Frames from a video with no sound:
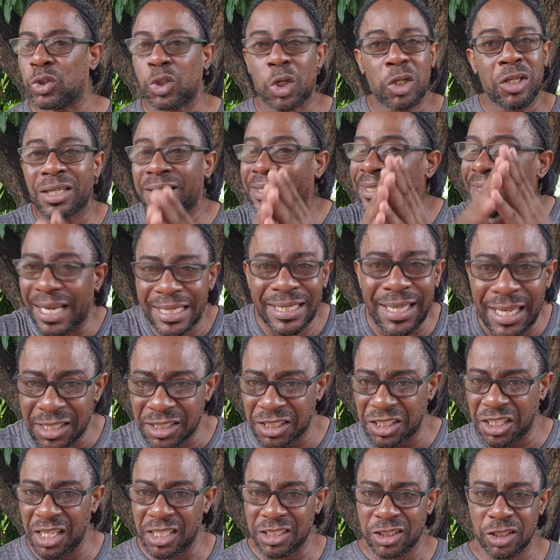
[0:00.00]
so you cannot
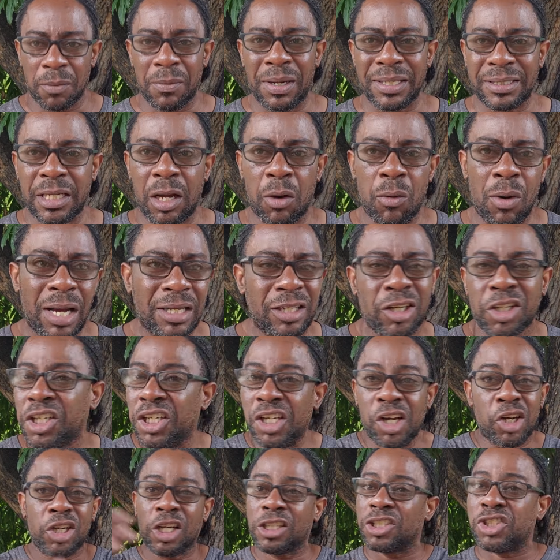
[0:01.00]
change no matter what,
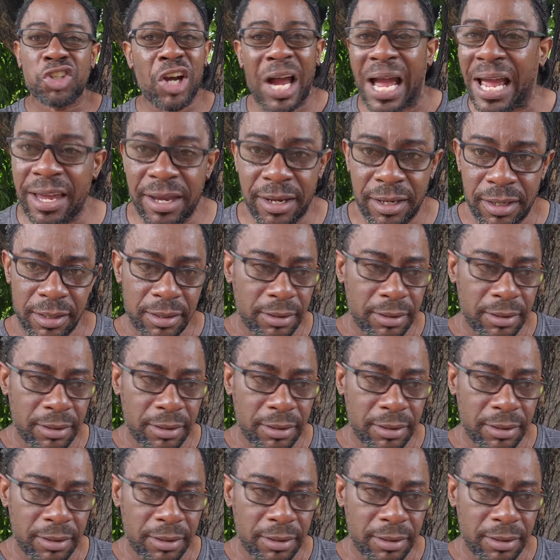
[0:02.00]
okay, you try.